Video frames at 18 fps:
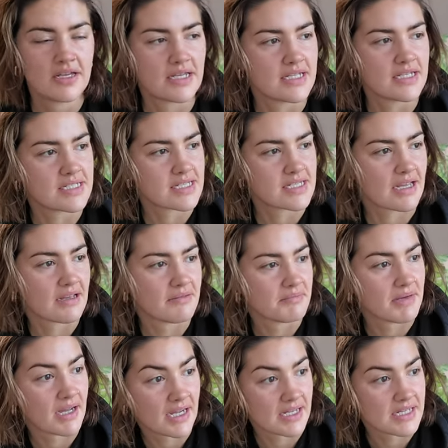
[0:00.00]
is
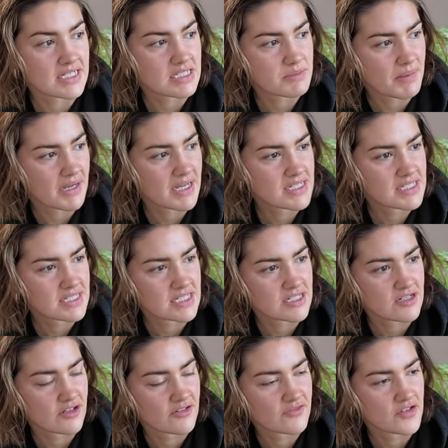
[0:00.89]
at its best,
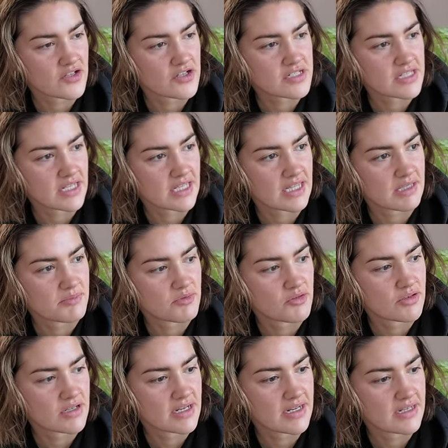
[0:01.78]
is like first thing in the
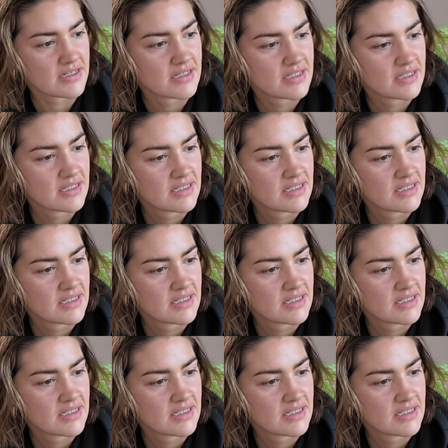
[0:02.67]
morning,